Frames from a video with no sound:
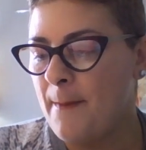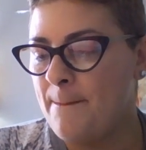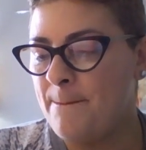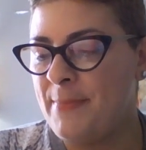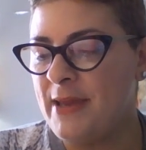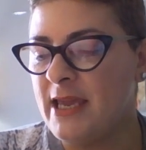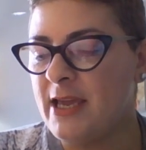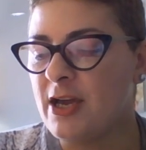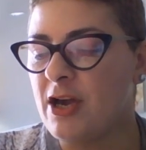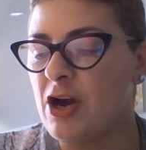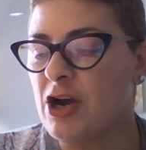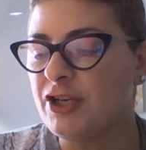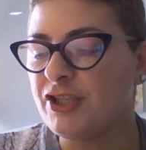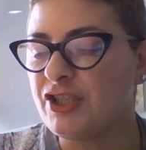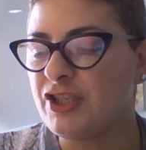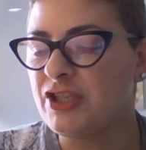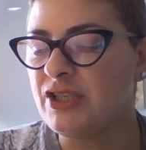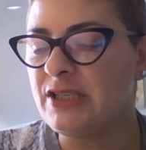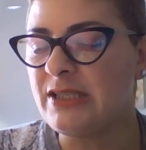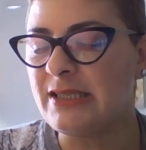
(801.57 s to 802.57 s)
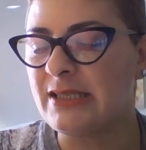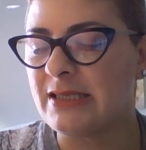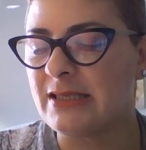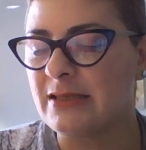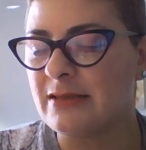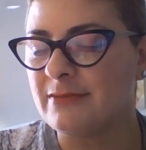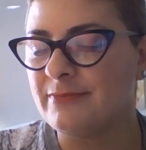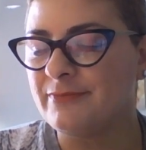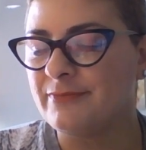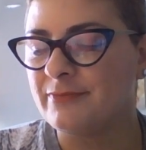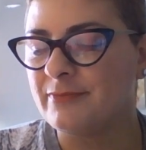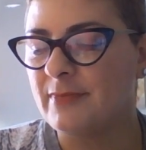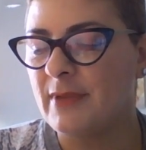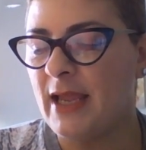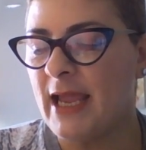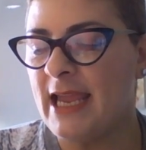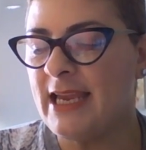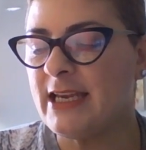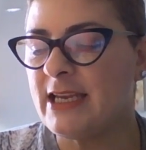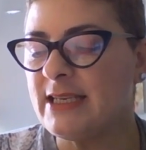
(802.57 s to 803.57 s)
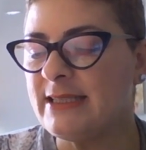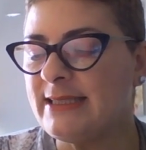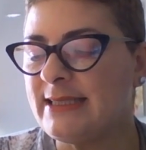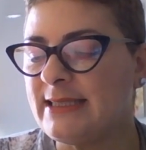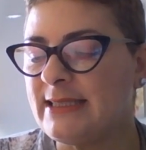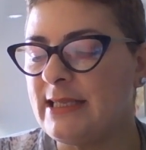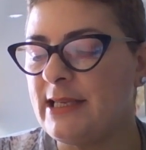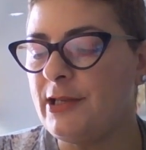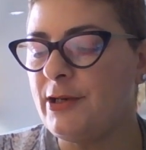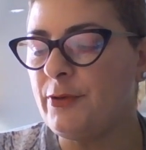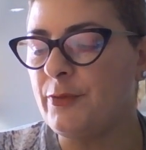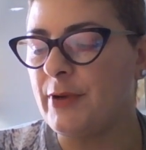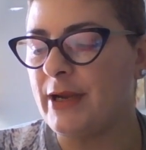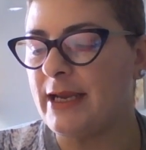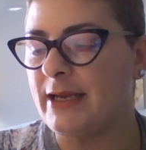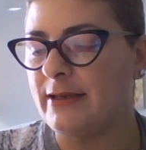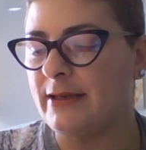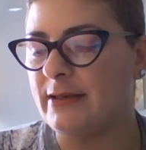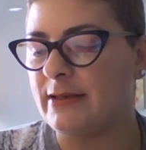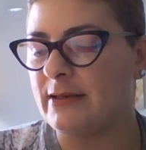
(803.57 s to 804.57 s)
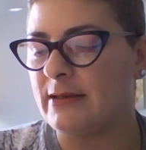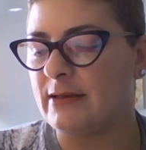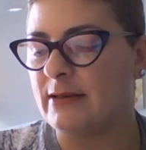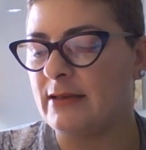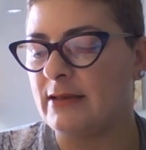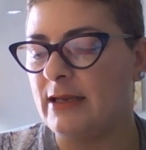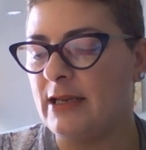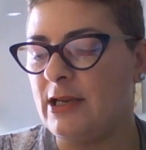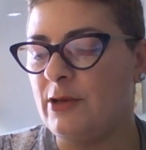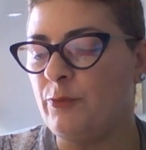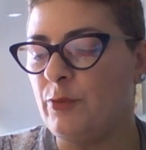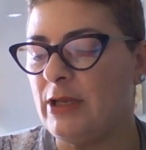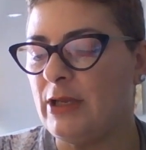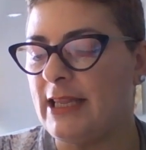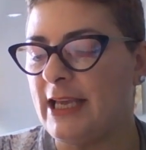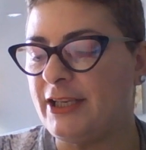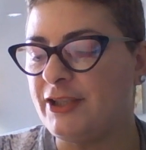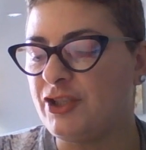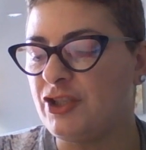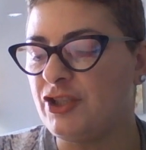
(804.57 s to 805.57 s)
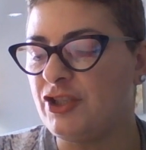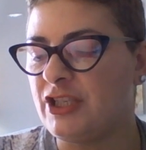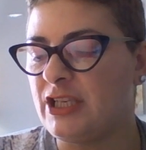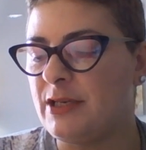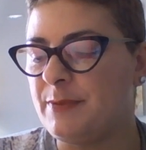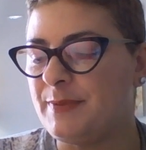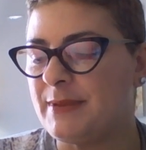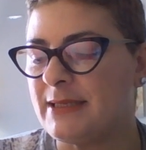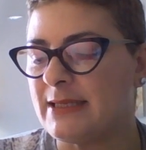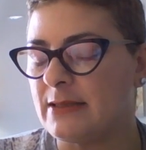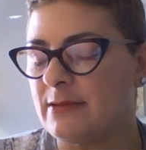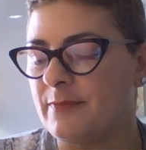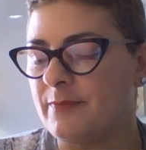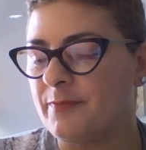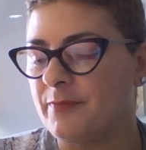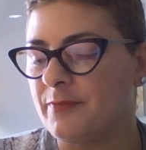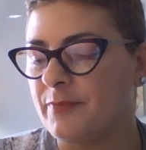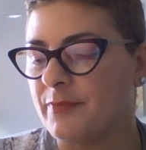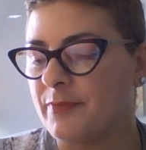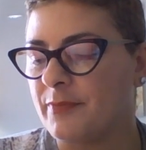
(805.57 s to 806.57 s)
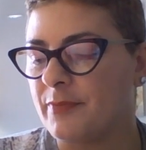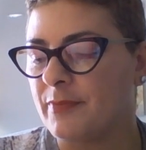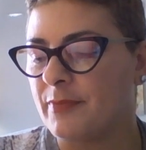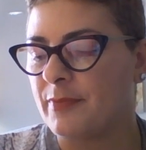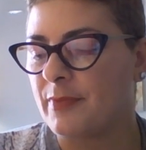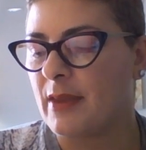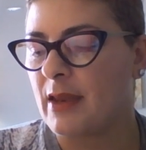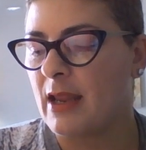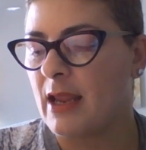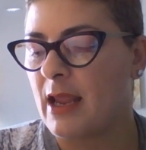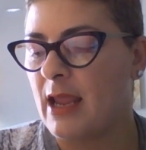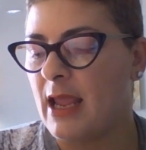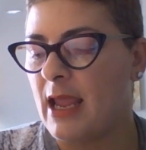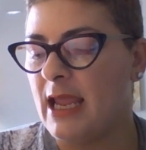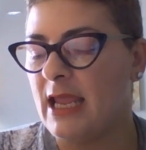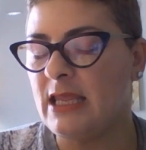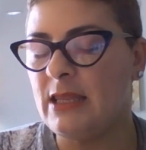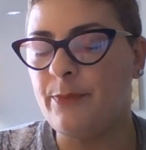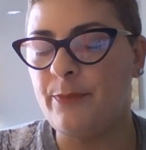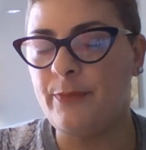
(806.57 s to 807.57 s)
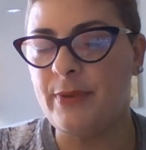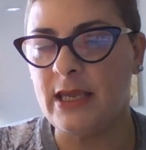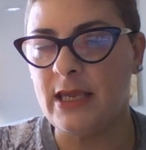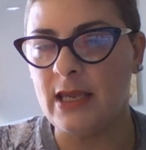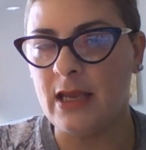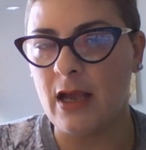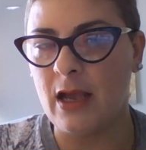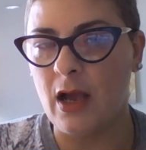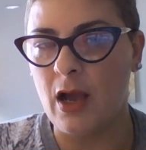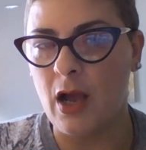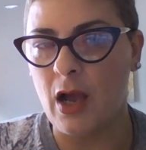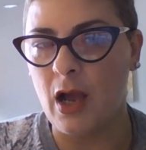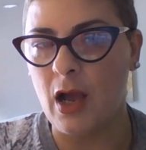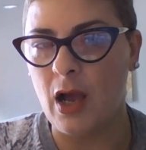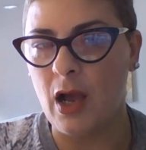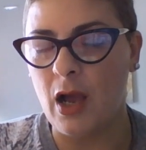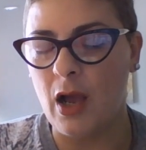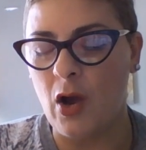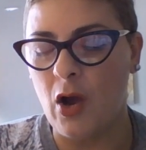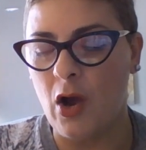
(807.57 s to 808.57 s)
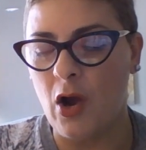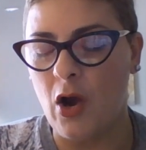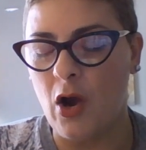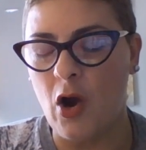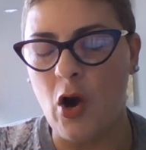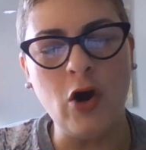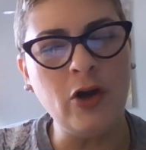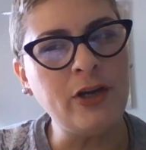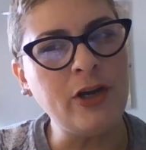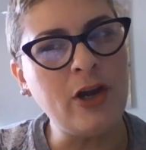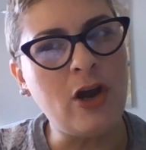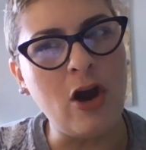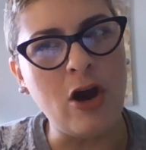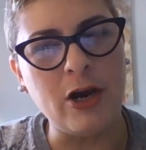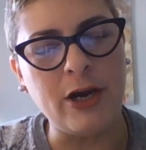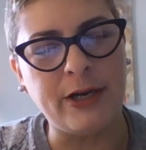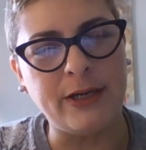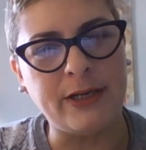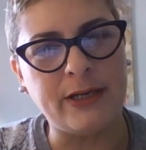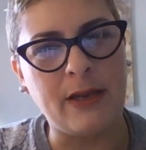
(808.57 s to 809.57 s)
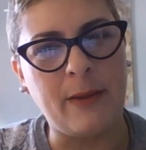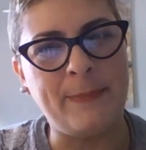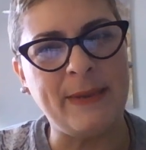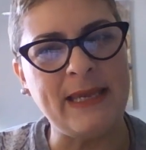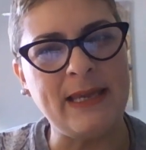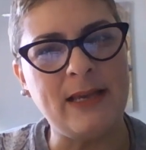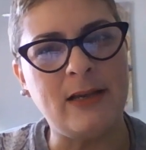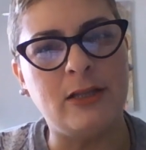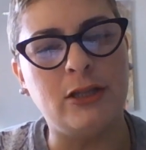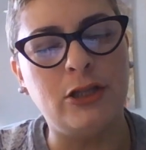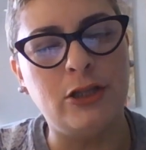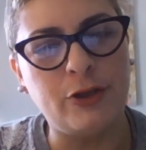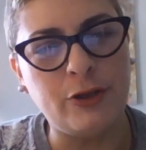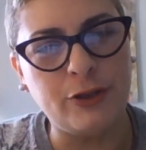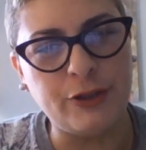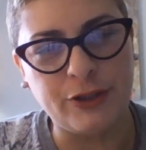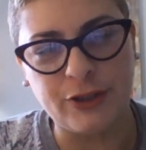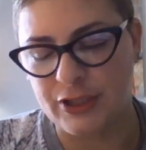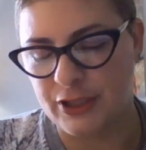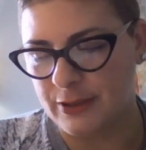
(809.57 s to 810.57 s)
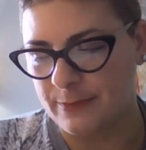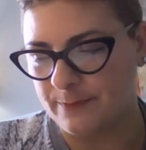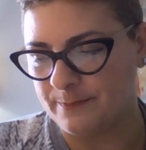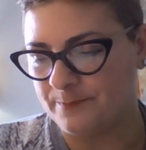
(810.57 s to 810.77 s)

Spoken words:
Be cautious and considerate in relationships and be on guard, be alert.